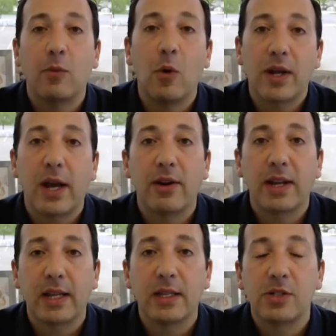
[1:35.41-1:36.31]
won't count
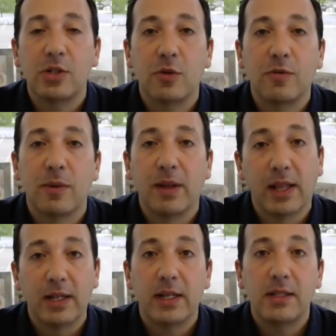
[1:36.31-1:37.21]
against you from a
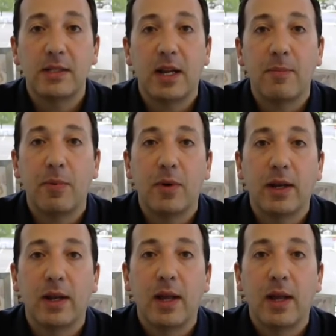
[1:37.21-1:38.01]
lending standpoint,